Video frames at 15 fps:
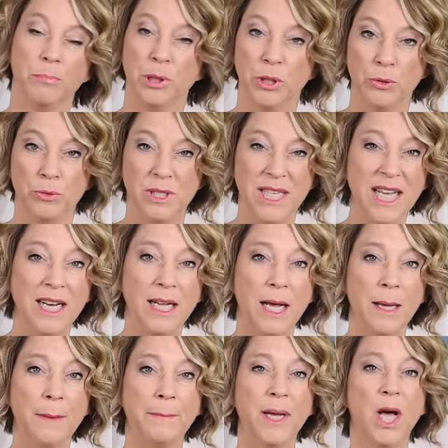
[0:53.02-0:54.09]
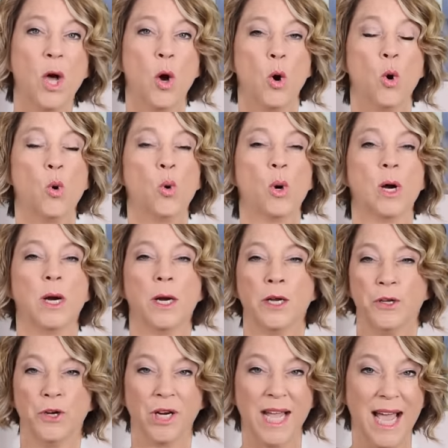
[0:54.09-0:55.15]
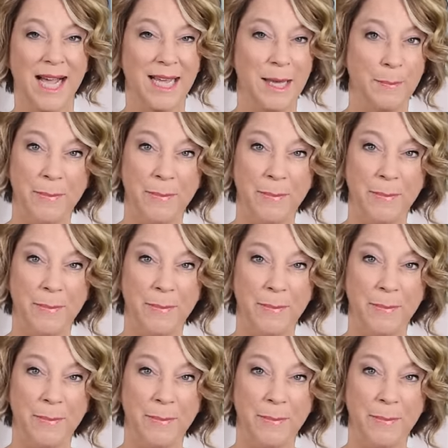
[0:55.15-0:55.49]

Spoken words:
blue denim or your khaki